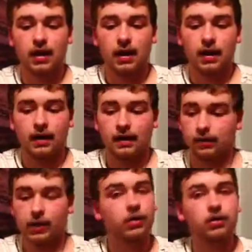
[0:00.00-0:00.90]
And
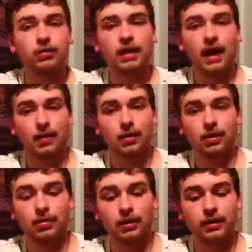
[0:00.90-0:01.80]
we couldn't be
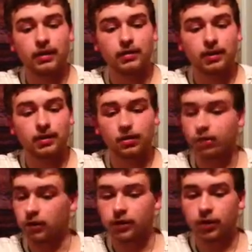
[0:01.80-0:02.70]
happier about them. They're a
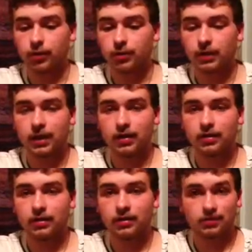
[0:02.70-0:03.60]
great group of
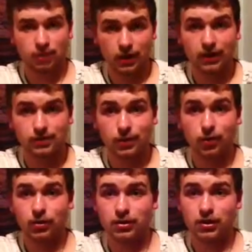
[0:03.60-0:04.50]
players, and you guys better
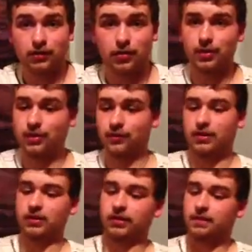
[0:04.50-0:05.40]
watch out for them on the
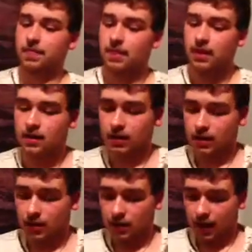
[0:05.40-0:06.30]
field.
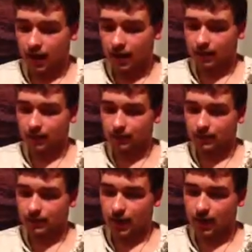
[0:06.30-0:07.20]
And
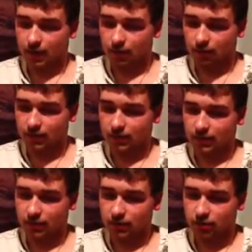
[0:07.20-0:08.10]
I
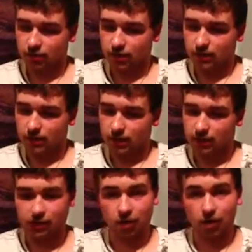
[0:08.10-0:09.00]
recently just traded my
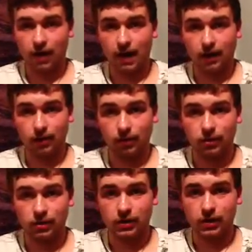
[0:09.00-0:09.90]
Scar L,
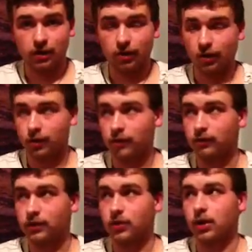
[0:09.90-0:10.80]
which I did an earlier
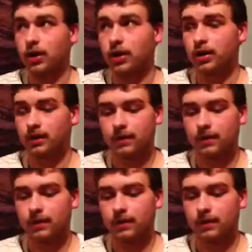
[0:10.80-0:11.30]
review on,